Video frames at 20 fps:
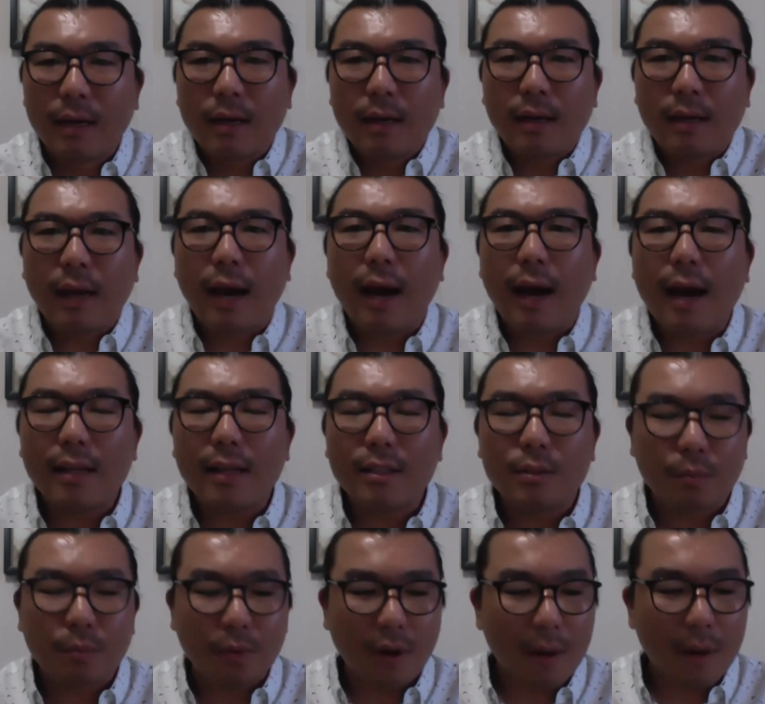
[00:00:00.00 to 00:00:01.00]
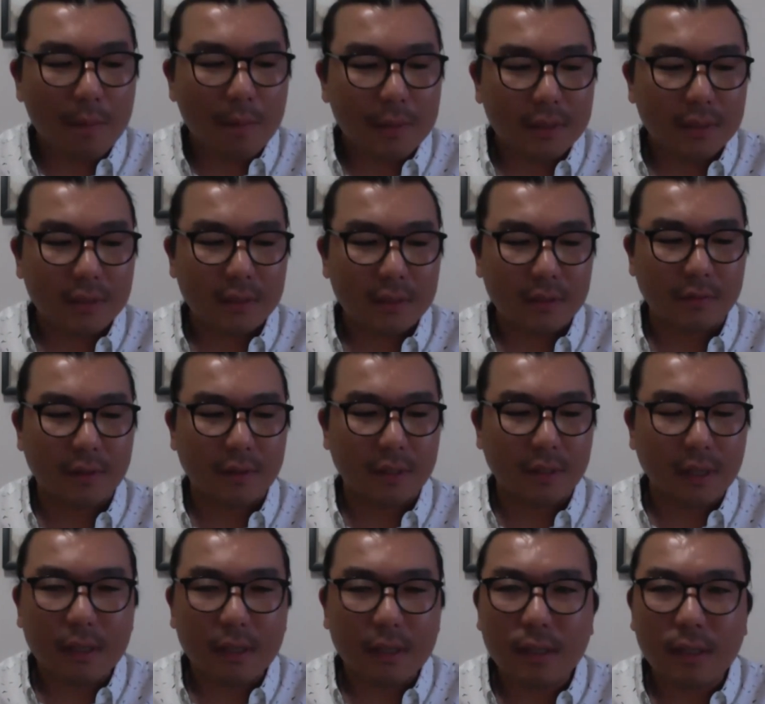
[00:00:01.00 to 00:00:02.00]
God's promises of
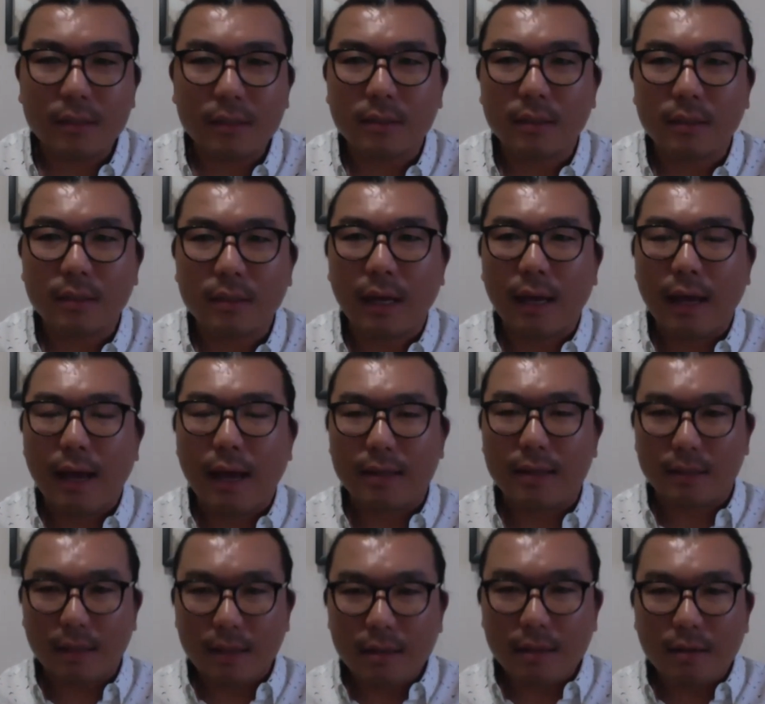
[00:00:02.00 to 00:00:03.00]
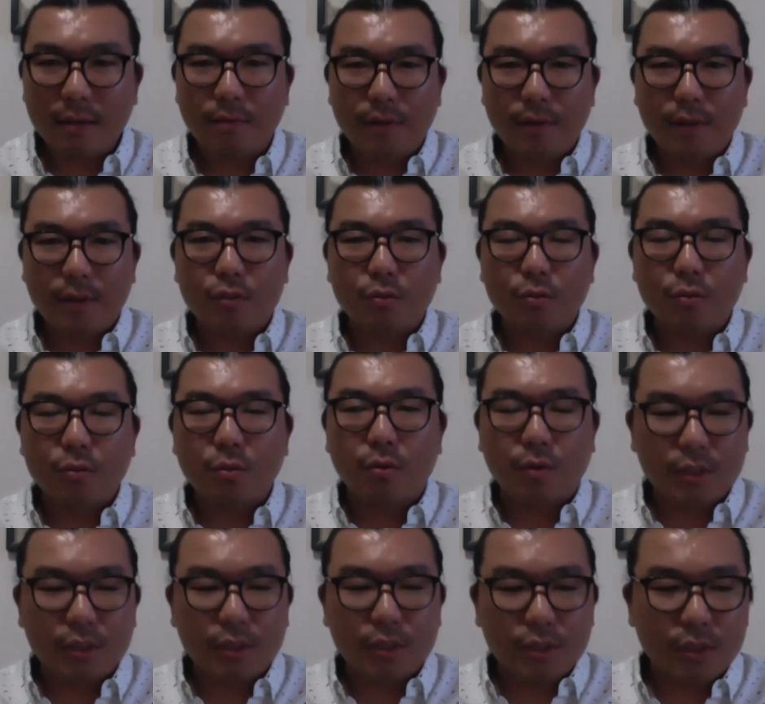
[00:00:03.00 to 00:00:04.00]
goodness as individual
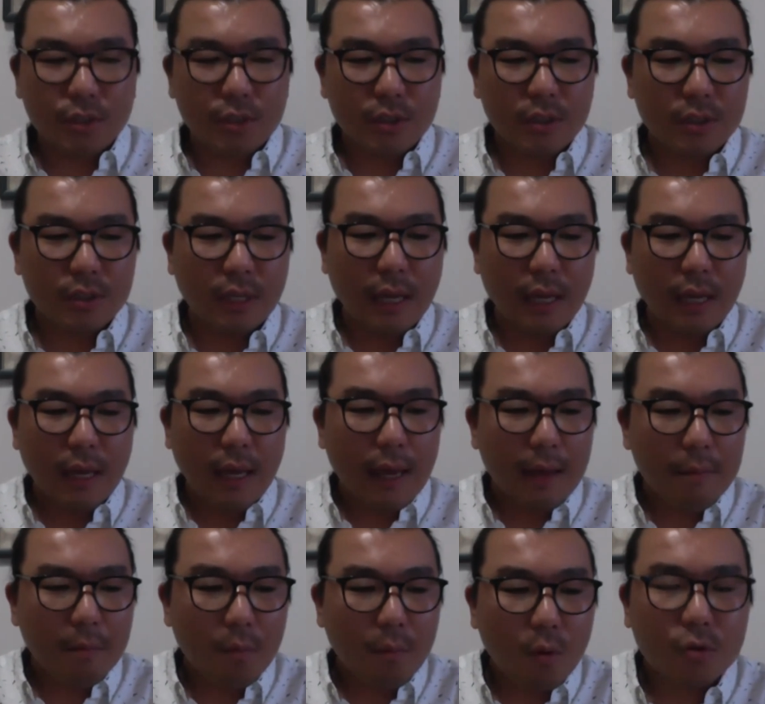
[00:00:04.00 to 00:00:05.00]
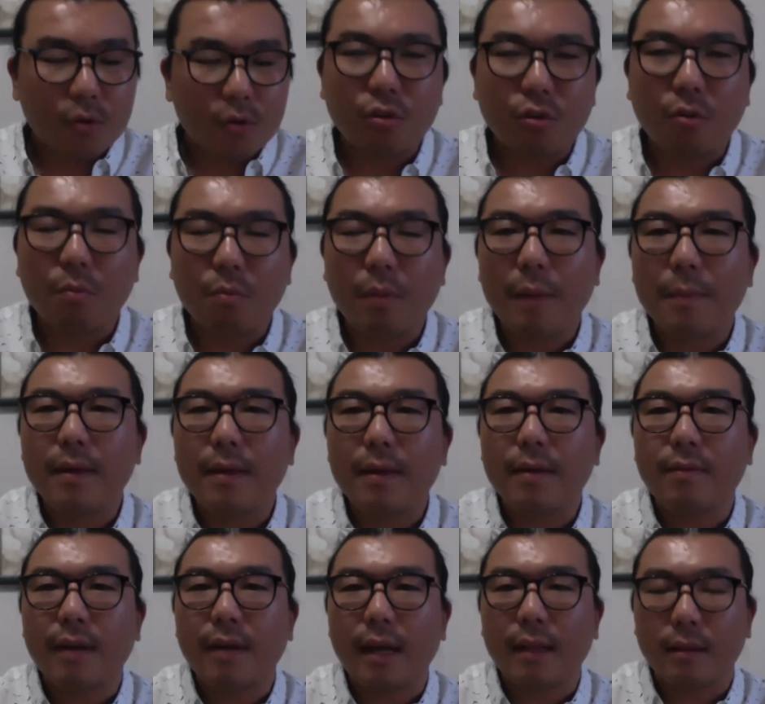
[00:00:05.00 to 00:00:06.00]
Christians, and more so maybe
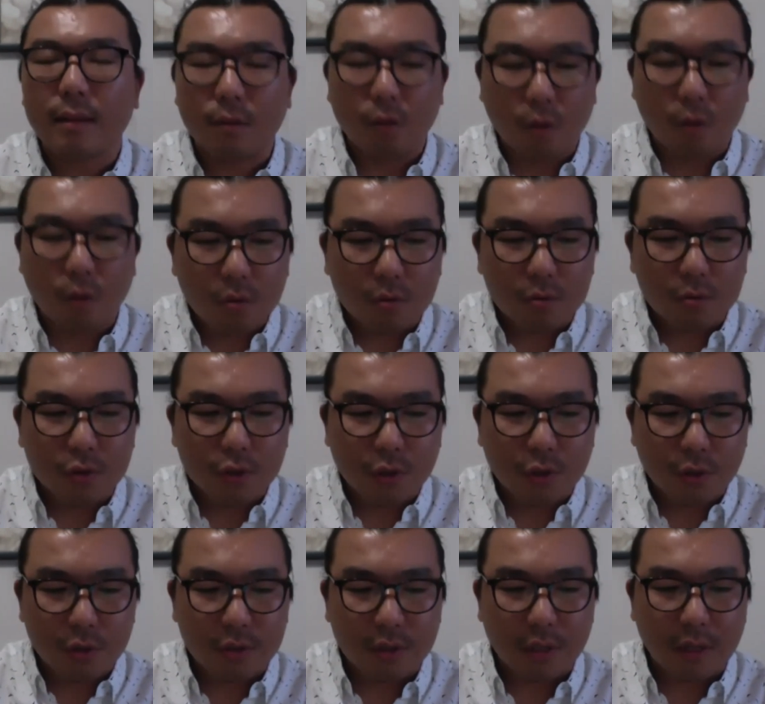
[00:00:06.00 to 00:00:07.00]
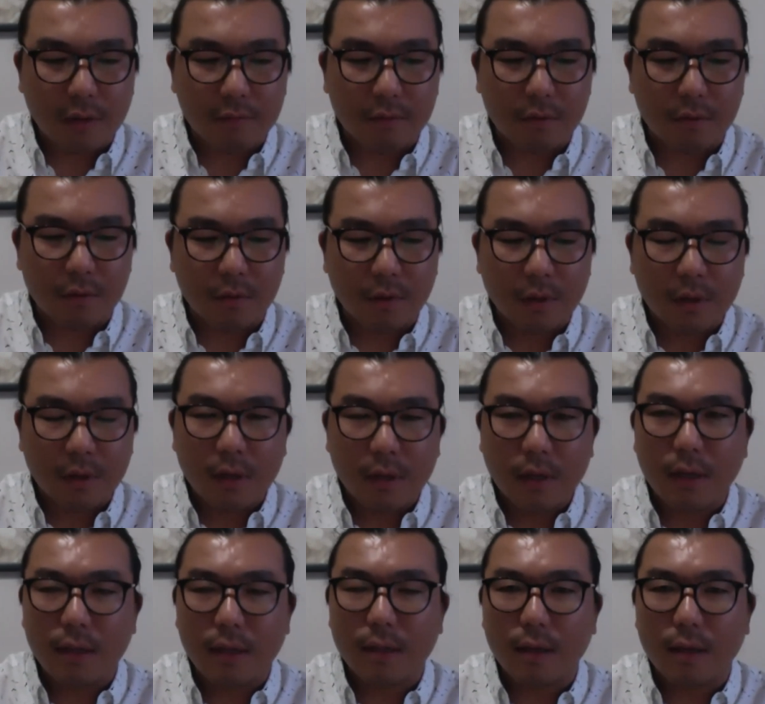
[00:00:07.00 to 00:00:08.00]
even at the local church level
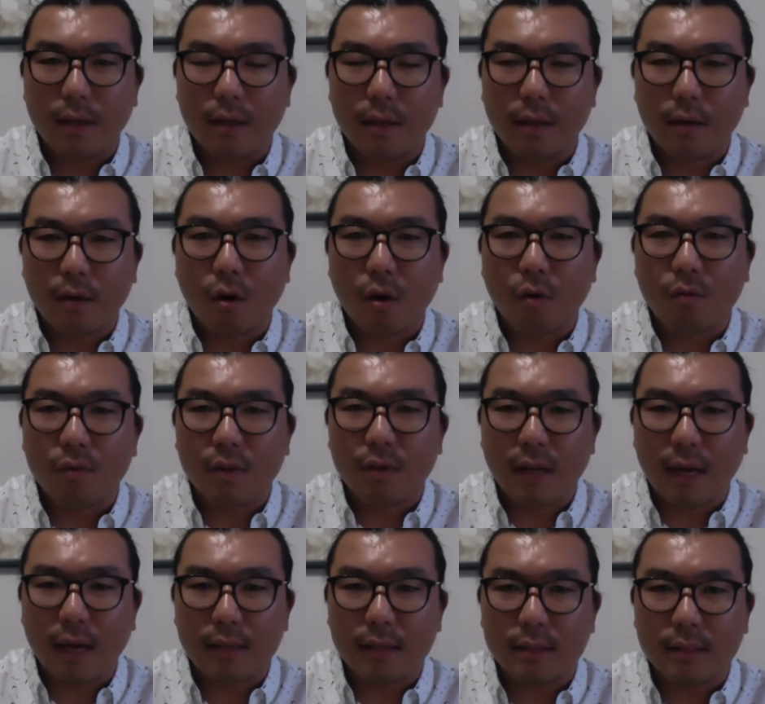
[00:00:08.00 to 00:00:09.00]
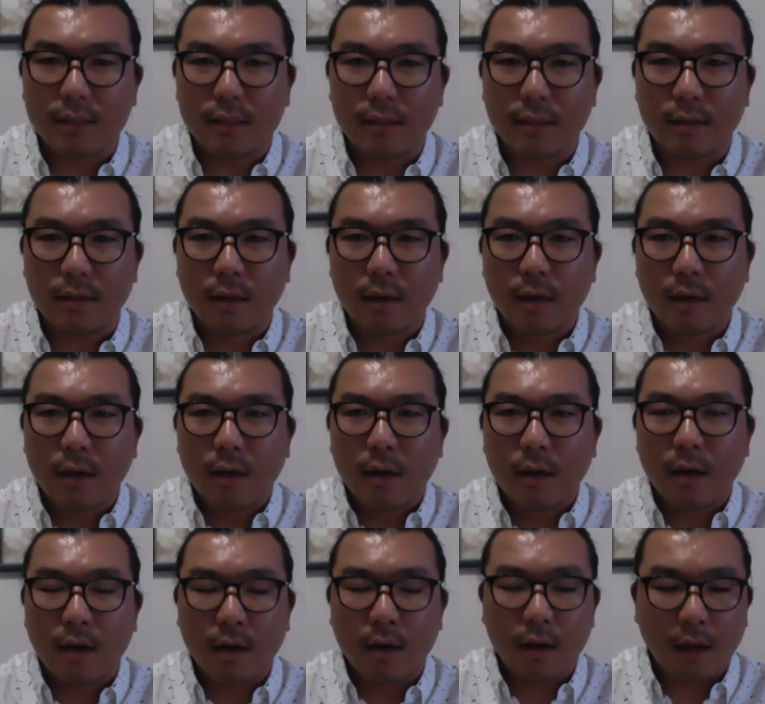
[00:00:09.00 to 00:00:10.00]
in the COVID-19
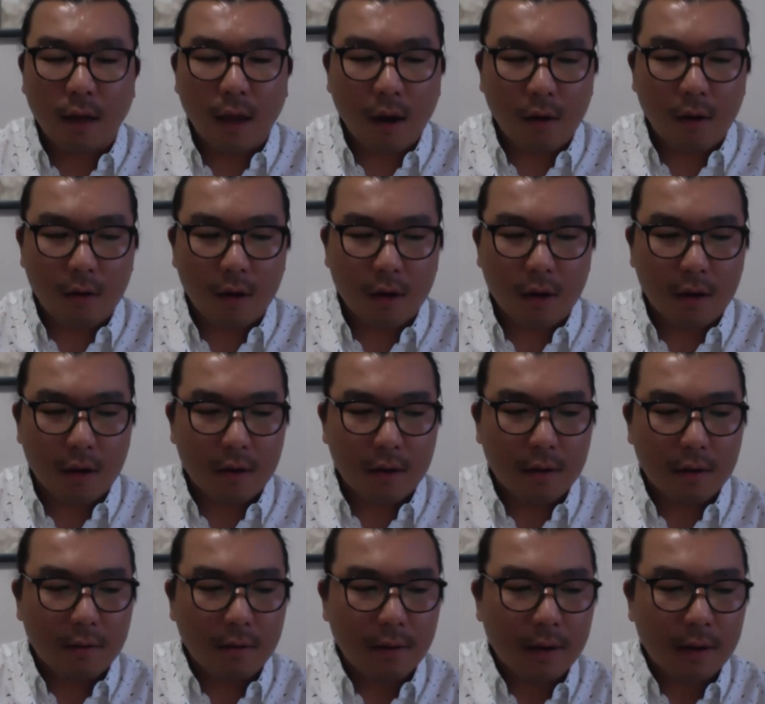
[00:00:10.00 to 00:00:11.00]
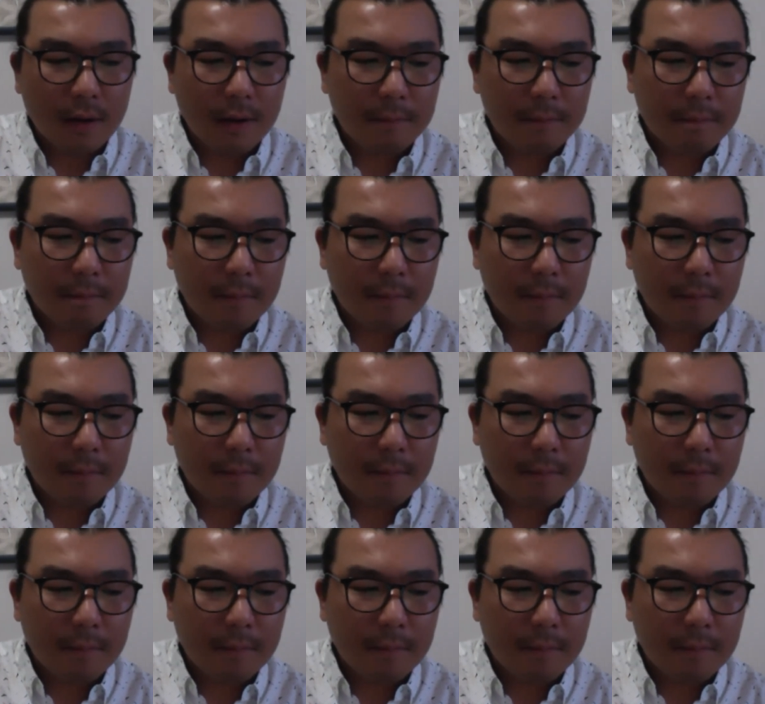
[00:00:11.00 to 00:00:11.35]
era, right?